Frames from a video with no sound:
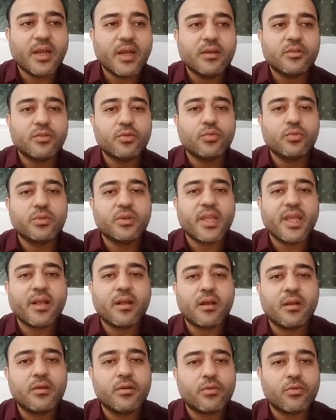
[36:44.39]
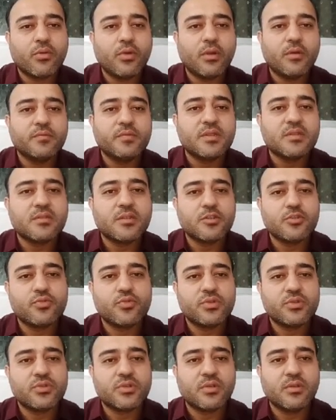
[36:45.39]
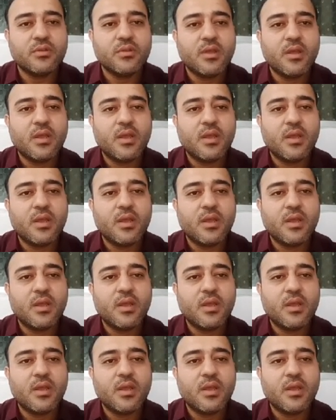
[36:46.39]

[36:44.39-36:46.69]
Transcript: to take control of the situation.